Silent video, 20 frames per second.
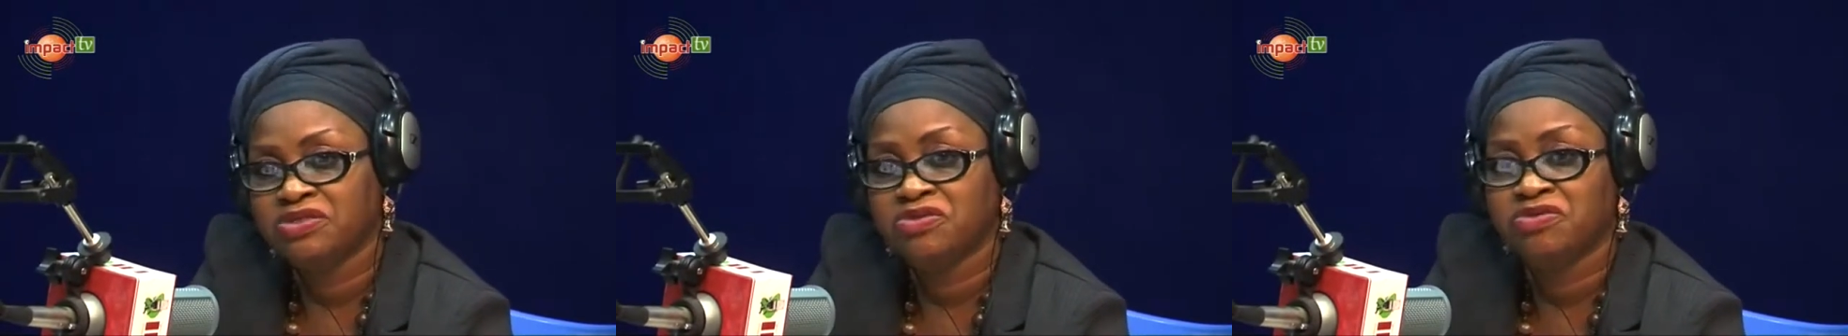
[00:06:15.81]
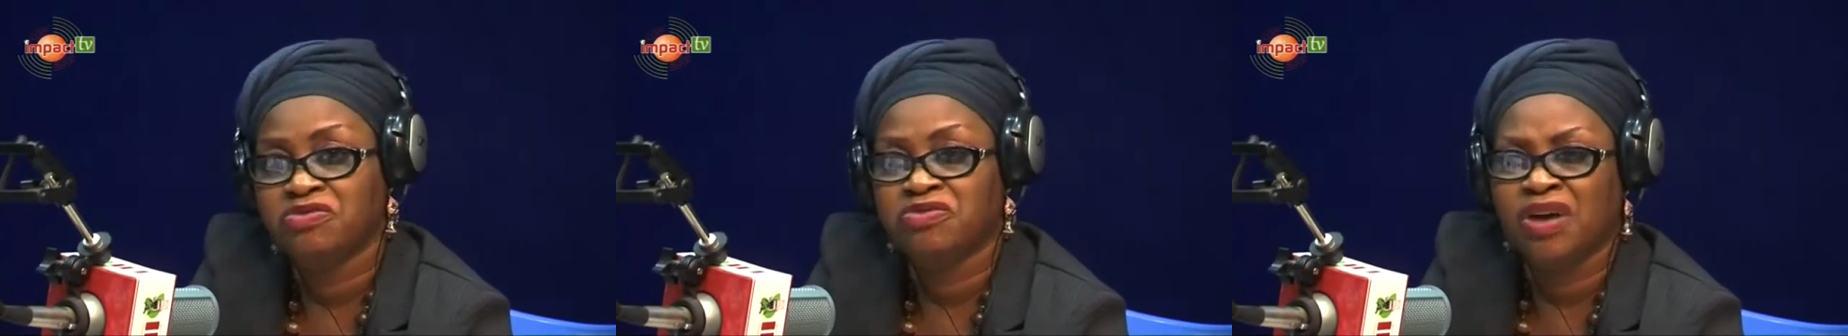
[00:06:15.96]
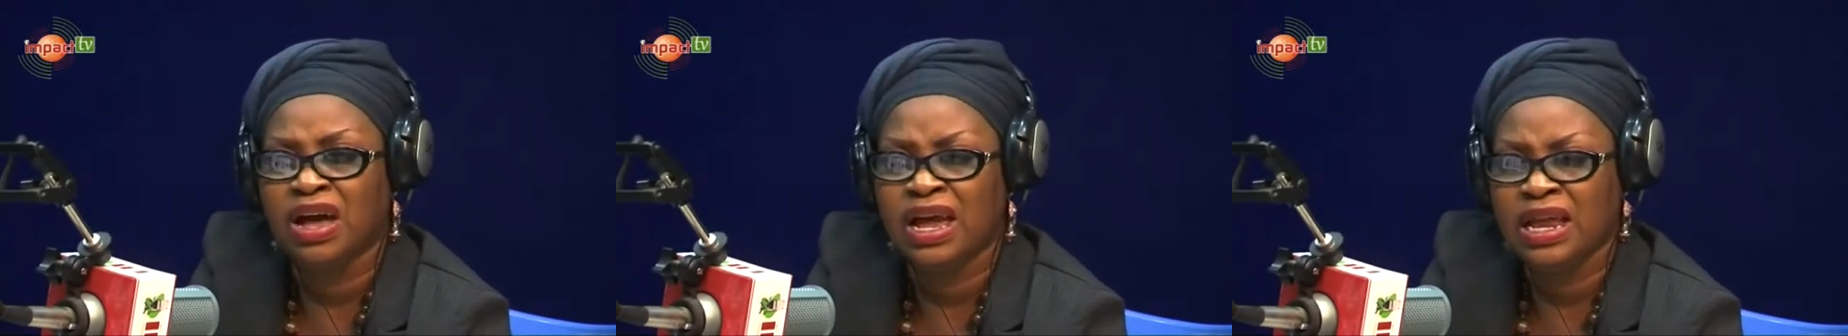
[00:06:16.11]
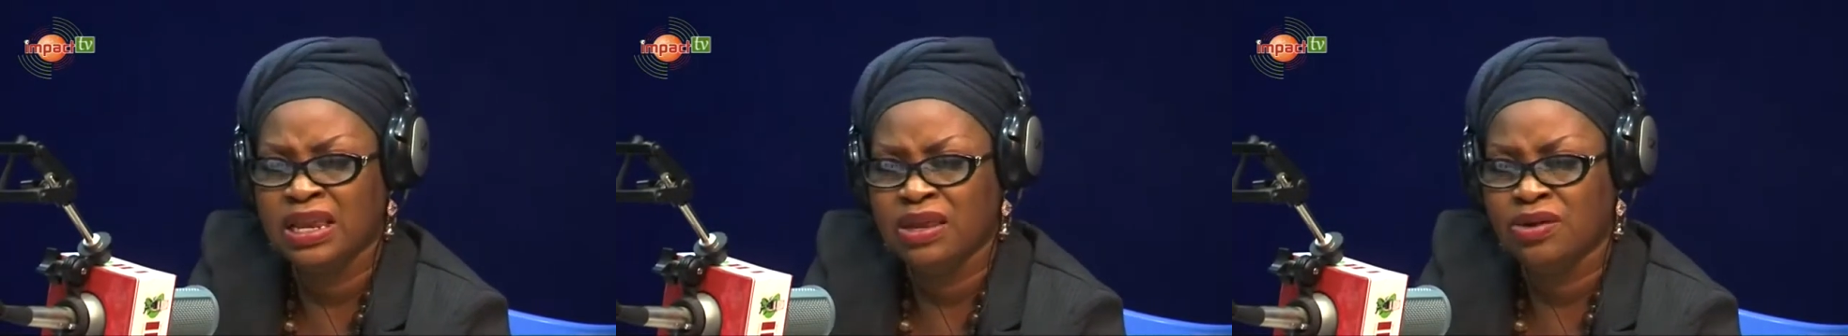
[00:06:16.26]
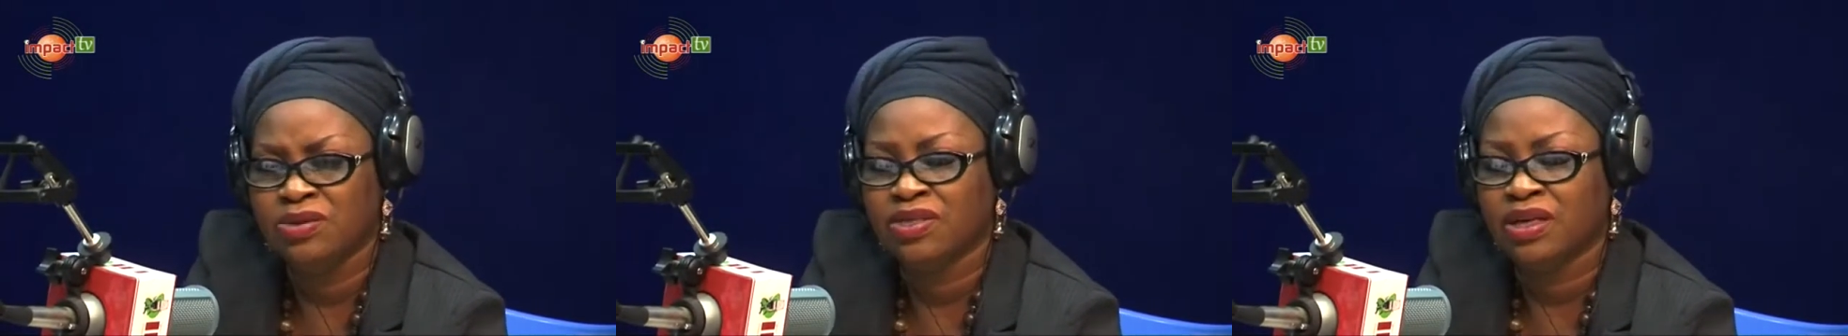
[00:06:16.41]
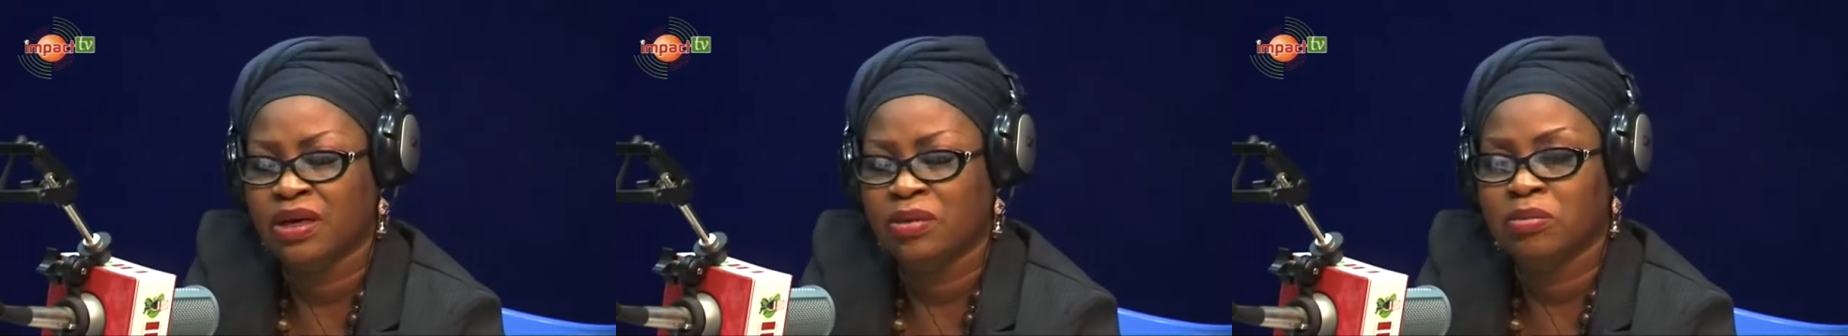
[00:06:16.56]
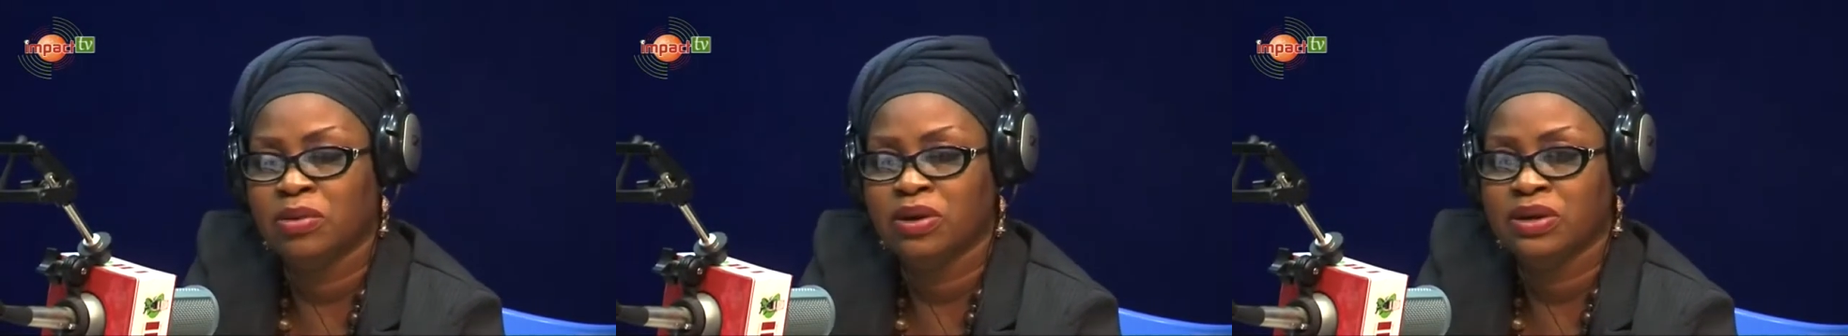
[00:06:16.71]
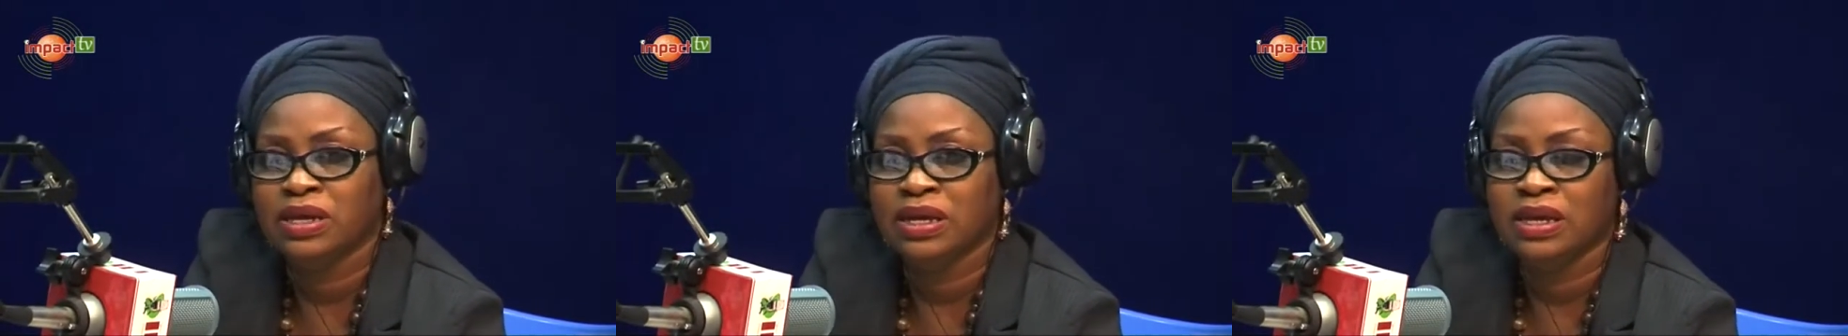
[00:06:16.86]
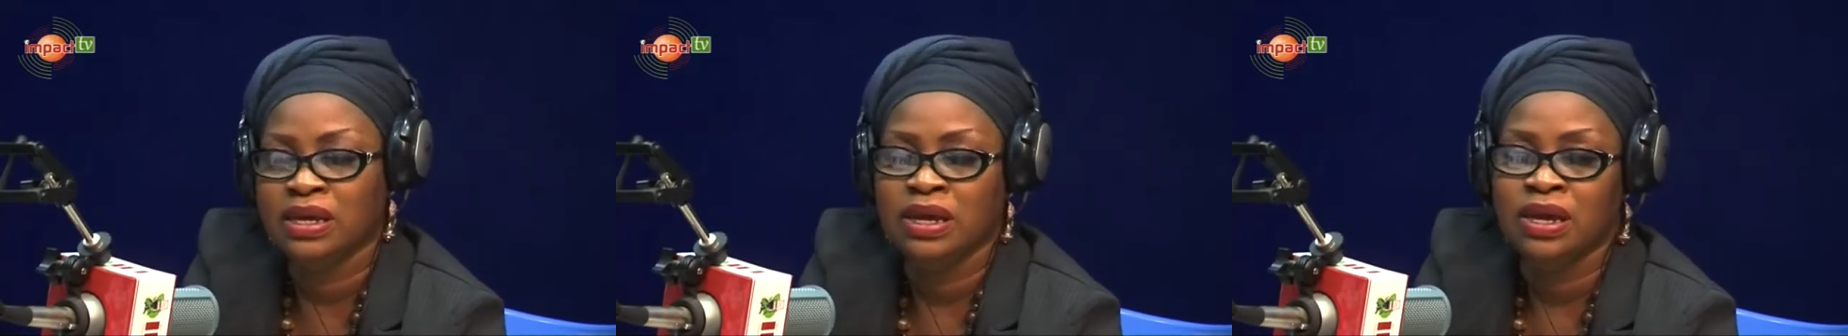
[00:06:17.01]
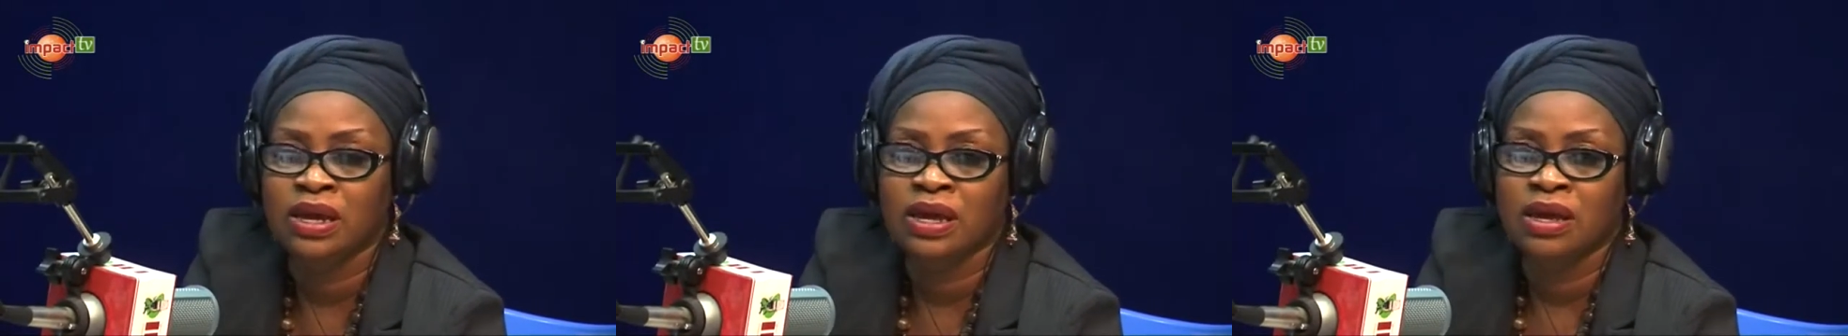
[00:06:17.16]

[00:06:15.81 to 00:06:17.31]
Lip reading: you value that money